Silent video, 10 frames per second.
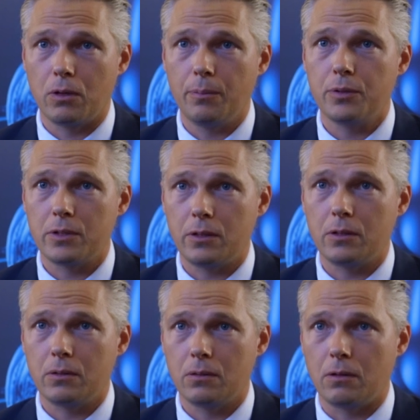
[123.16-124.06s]
the
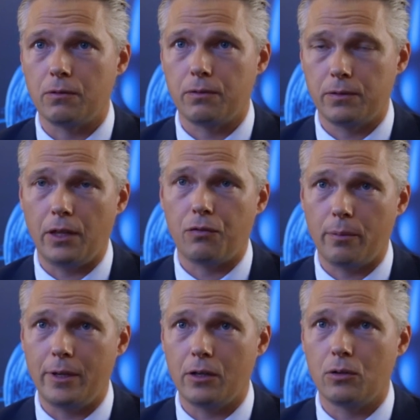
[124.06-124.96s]
composite of death
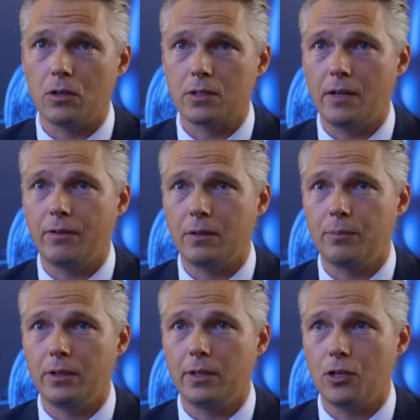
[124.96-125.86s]
from any cause, LVAD
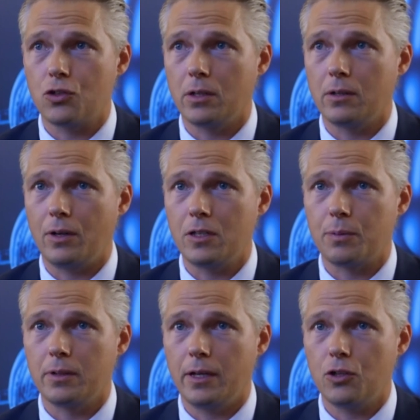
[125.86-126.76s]
implantation and
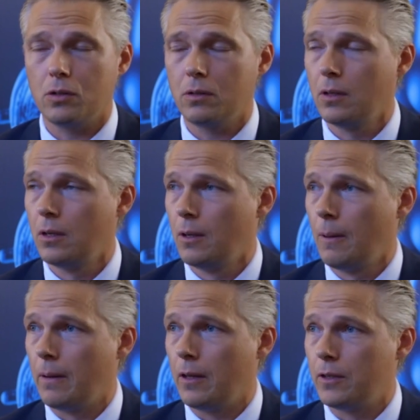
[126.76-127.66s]
transplantation.
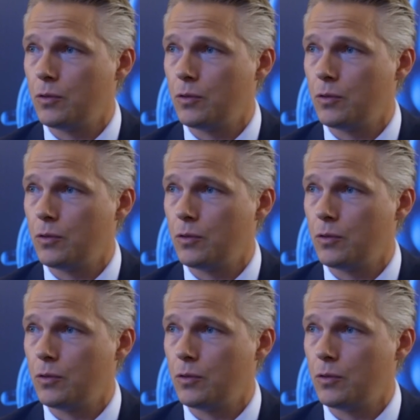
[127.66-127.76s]
And